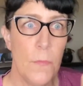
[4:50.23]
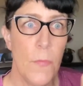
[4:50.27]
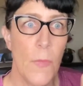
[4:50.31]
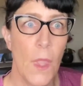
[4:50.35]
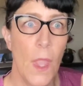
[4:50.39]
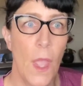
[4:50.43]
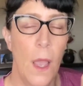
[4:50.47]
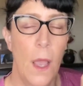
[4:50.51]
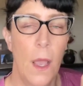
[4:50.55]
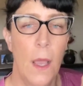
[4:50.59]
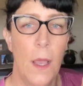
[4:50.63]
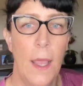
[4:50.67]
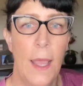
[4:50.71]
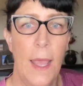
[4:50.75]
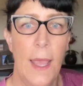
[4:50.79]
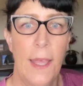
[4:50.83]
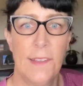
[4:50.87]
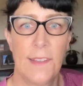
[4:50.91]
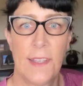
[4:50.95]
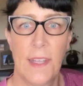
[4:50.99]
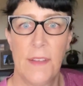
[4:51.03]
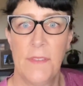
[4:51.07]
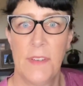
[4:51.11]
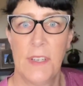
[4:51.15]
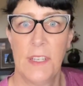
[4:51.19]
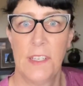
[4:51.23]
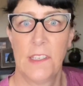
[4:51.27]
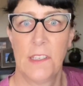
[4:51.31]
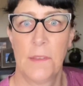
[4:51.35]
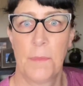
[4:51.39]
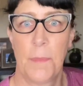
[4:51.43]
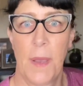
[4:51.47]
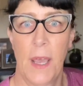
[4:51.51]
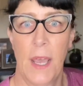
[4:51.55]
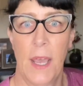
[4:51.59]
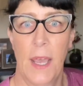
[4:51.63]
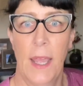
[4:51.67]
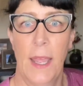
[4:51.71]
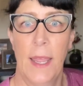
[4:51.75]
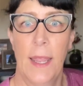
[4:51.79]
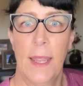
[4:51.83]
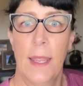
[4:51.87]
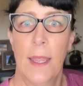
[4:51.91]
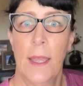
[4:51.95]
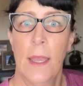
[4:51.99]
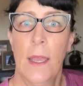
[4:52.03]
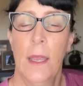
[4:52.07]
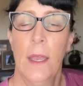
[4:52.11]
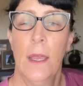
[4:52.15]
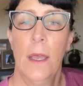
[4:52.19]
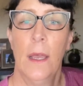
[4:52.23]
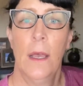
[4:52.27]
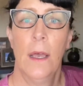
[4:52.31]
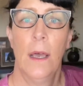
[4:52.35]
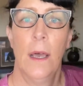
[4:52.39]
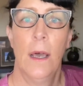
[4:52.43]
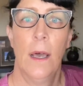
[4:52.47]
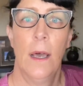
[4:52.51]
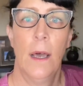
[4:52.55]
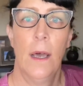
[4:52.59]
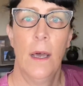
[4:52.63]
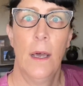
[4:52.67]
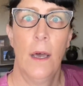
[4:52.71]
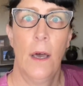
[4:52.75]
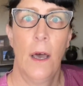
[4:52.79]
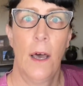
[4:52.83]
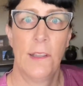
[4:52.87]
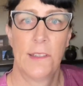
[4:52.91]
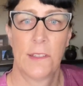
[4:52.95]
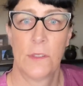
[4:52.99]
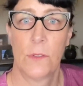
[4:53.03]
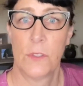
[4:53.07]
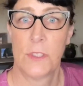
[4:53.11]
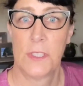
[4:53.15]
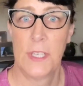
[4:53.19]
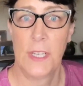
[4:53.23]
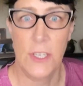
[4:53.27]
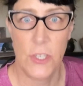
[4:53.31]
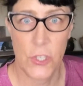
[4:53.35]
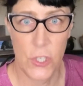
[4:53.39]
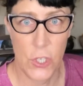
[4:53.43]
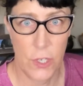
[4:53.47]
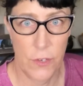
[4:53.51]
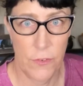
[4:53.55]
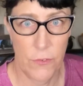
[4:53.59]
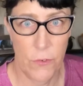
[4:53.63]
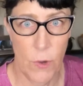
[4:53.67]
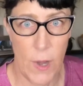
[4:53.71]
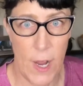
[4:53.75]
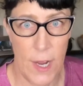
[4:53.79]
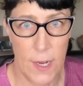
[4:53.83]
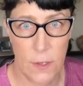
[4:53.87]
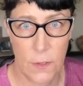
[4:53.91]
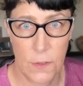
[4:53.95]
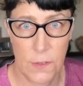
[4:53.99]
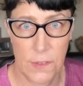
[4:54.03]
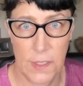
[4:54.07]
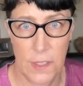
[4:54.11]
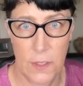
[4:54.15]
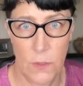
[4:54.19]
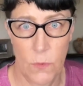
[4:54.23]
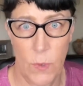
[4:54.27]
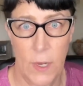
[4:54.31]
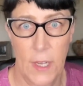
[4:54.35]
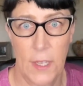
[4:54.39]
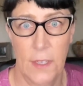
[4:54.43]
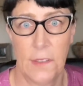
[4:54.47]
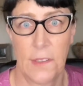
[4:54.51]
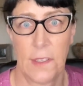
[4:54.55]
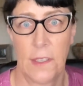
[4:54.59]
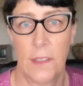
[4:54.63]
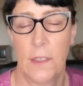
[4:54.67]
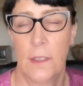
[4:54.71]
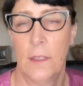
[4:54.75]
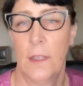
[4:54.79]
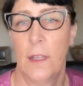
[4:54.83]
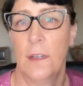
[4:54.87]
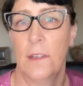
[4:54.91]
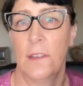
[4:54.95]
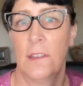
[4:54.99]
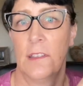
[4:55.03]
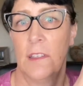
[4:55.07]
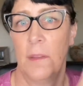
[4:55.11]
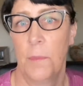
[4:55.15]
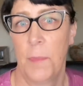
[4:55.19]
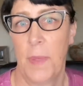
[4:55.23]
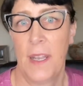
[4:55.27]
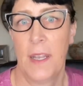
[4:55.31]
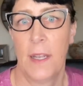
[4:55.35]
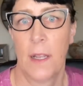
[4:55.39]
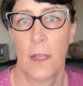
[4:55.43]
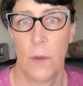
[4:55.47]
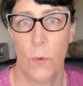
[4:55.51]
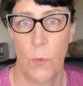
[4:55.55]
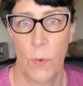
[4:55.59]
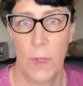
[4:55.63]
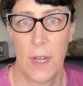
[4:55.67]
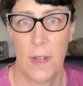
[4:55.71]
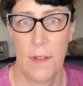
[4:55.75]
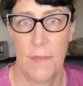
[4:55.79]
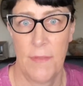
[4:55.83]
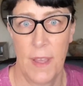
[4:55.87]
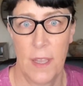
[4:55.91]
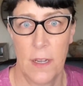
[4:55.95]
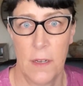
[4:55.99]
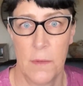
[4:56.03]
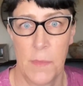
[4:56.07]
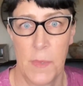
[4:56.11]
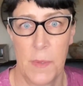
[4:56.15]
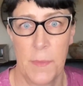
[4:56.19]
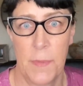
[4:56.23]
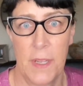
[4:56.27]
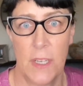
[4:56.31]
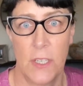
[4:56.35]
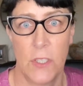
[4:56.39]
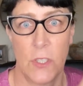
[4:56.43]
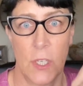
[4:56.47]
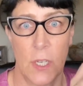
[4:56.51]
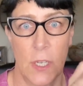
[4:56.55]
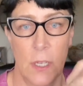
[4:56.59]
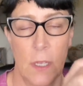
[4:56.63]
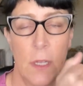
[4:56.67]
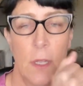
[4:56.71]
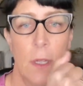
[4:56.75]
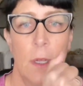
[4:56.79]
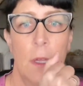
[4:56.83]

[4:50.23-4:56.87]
as evidenced by auscultation of crackles and rales in the lungs, depending on what I found in my patient.